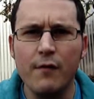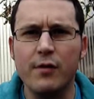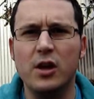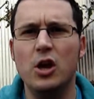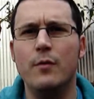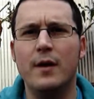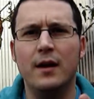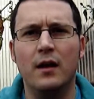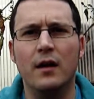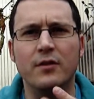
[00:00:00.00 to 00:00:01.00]
of the
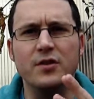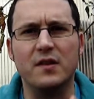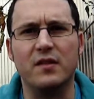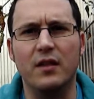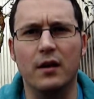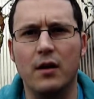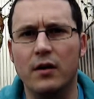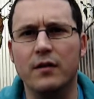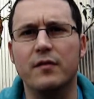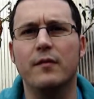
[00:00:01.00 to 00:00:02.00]
cumin, and just the kind